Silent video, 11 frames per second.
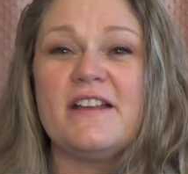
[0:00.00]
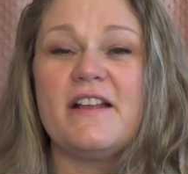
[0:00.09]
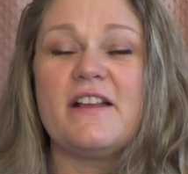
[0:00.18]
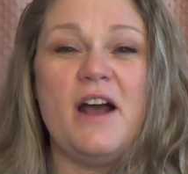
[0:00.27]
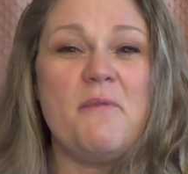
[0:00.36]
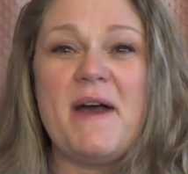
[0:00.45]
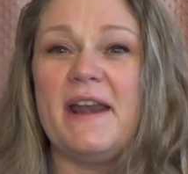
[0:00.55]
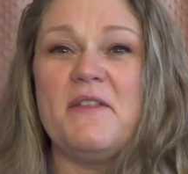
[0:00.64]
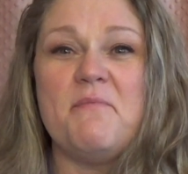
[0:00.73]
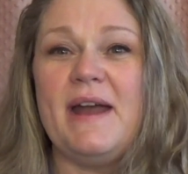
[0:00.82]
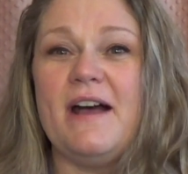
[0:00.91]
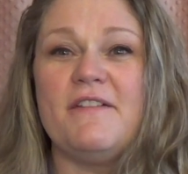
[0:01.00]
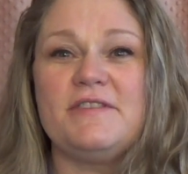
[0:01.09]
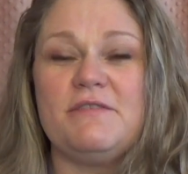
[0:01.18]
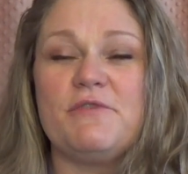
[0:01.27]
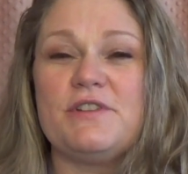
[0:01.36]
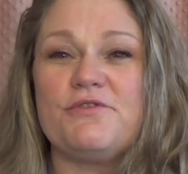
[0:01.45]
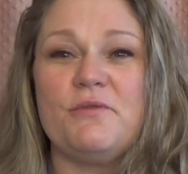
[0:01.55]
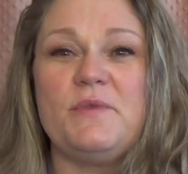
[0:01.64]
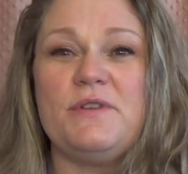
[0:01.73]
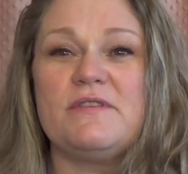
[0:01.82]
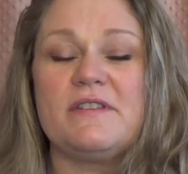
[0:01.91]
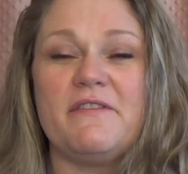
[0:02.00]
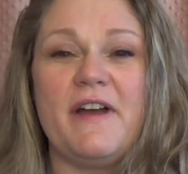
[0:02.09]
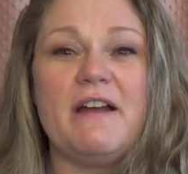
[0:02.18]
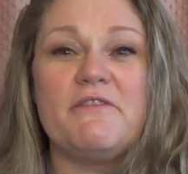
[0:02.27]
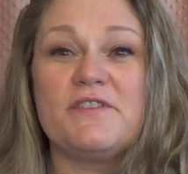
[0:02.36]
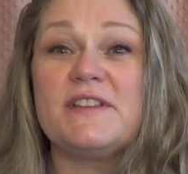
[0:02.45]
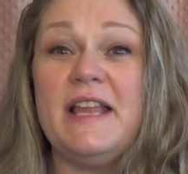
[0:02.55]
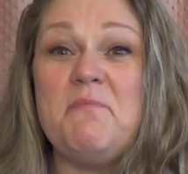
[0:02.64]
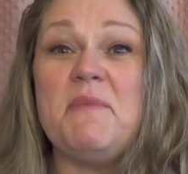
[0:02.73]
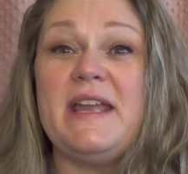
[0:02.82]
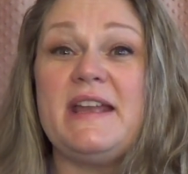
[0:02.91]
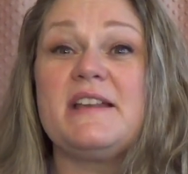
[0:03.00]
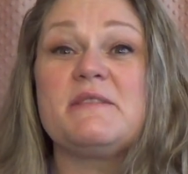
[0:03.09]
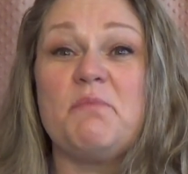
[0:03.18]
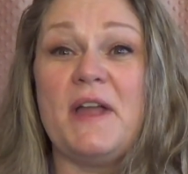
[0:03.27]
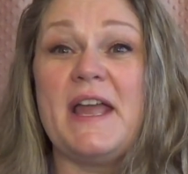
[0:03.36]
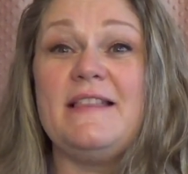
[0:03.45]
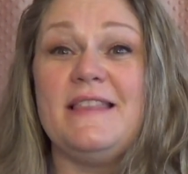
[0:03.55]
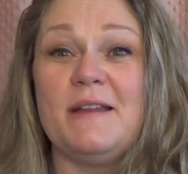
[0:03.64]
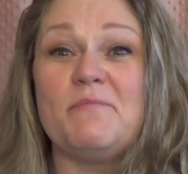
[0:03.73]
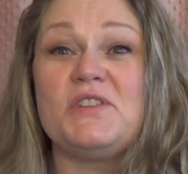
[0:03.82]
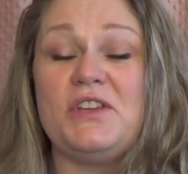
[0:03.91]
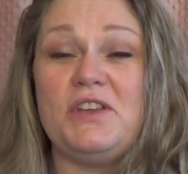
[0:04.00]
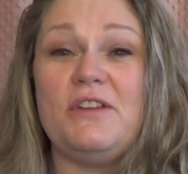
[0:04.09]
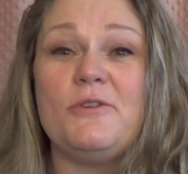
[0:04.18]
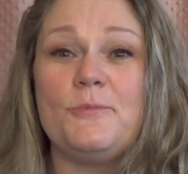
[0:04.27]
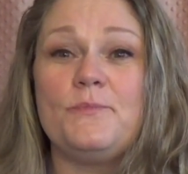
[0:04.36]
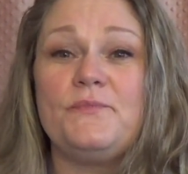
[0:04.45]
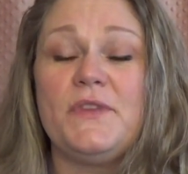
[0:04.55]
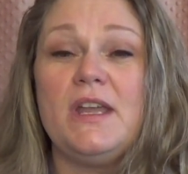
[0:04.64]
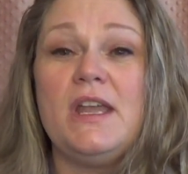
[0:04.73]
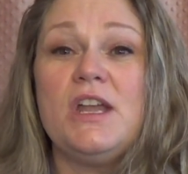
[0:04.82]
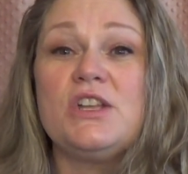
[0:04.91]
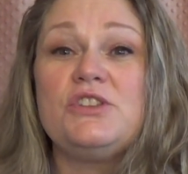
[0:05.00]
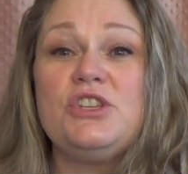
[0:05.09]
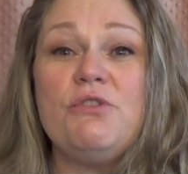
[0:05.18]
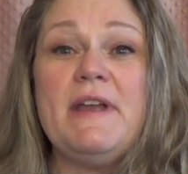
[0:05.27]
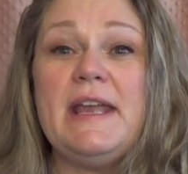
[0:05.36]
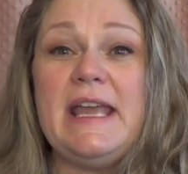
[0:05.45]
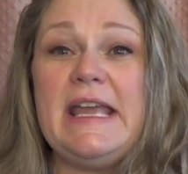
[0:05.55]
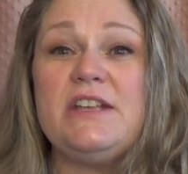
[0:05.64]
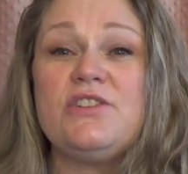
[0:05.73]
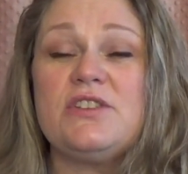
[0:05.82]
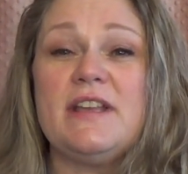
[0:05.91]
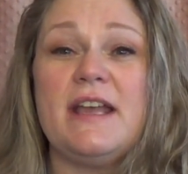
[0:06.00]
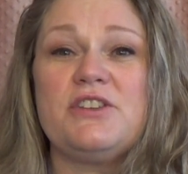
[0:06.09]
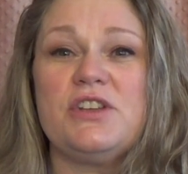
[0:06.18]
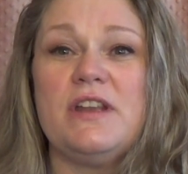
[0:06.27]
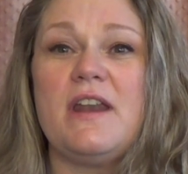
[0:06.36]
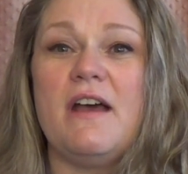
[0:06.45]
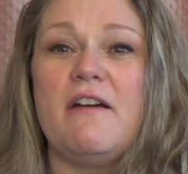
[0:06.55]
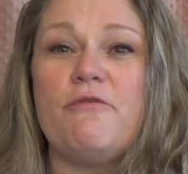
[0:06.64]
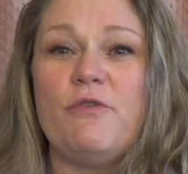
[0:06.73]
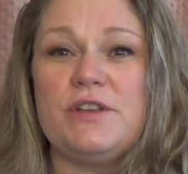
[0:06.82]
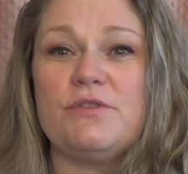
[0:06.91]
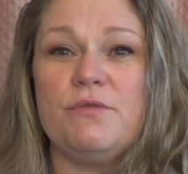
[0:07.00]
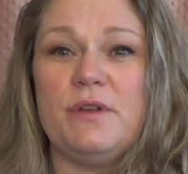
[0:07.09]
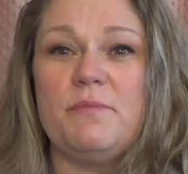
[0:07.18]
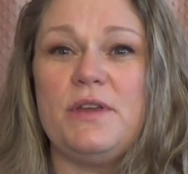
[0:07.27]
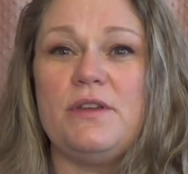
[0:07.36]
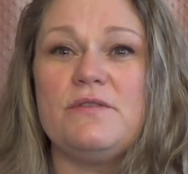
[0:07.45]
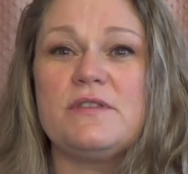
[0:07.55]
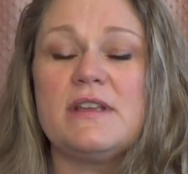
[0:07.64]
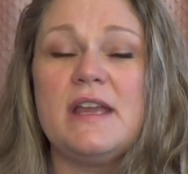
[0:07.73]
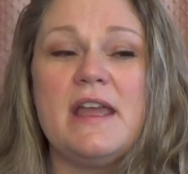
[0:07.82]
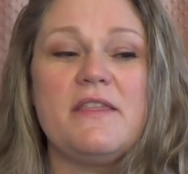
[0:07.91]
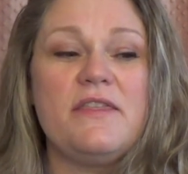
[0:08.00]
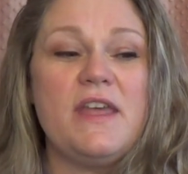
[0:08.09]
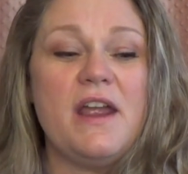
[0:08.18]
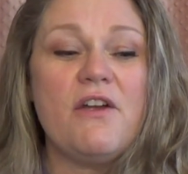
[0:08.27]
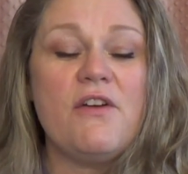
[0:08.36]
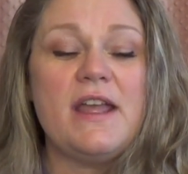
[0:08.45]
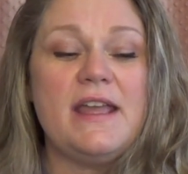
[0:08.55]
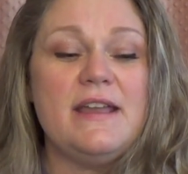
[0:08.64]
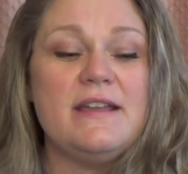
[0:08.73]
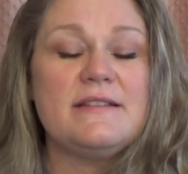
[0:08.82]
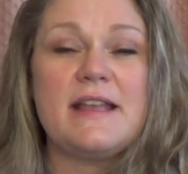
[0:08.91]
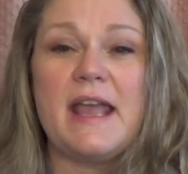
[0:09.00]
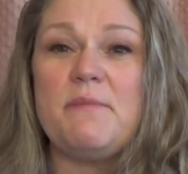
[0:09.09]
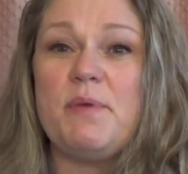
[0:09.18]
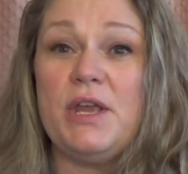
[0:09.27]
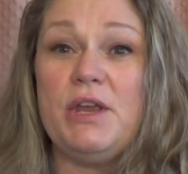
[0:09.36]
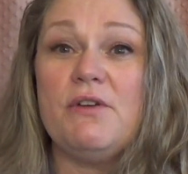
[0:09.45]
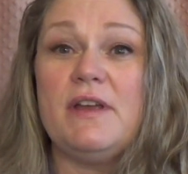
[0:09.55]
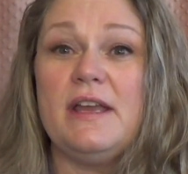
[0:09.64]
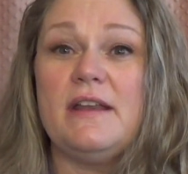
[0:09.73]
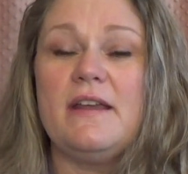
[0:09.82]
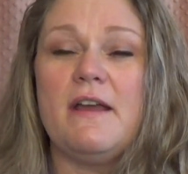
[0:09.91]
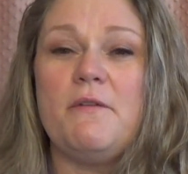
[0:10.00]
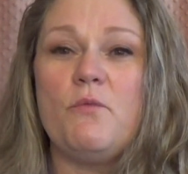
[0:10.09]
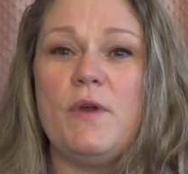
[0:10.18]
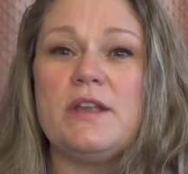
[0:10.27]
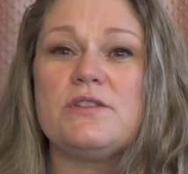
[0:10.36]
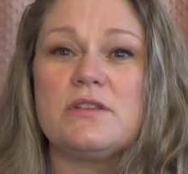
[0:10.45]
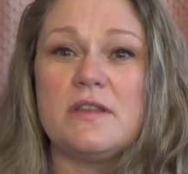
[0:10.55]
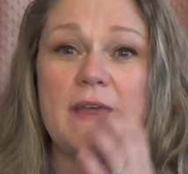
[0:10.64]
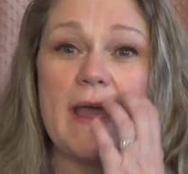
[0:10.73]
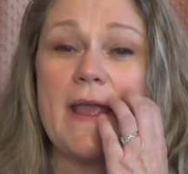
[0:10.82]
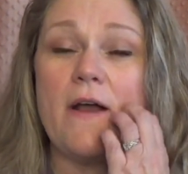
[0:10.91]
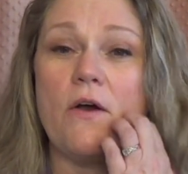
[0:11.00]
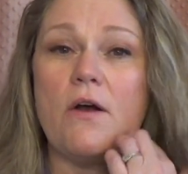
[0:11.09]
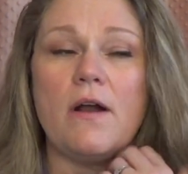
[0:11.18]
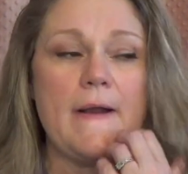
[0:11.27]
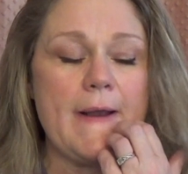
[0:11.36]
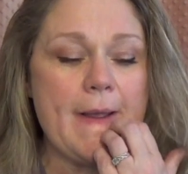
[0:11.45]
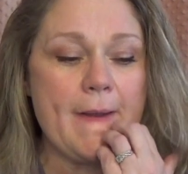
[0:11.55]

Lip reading: come out of the mouths of ritual abuse survivors. Let me explain them to you. During each session of ritual abuse, there is a period in which they are